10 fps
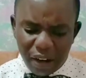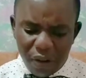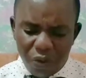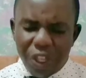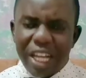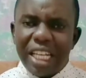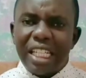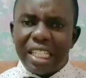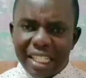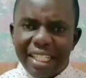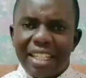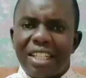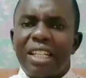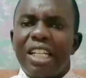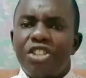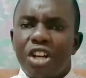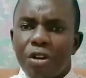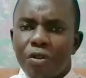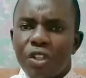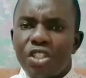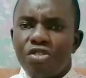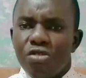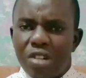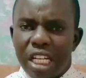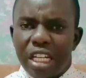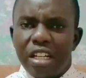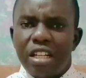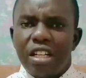the insidious nature of his greed